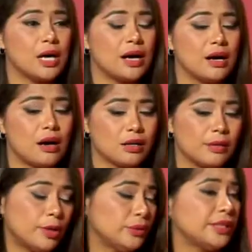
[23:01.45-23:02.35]
are
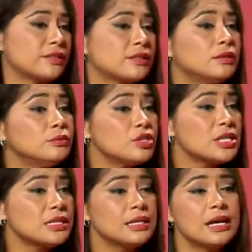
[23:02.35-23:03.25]
about
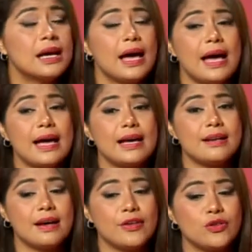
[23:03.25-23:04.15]
exclusion,
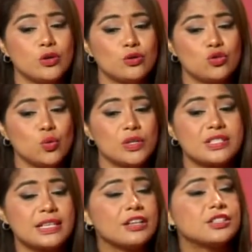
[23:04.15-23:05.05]
and those who are
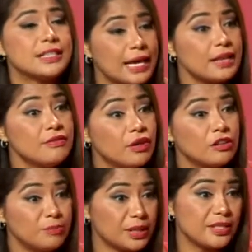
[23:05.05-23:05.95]
scared to get involved
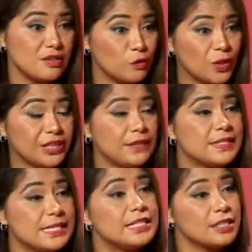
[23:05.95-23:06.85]
because of what they've
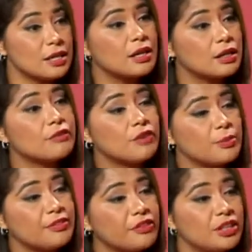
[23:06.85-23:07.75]
seen and heard from
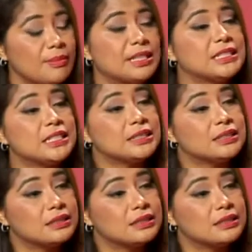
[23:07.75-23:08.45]
the fundamentalists?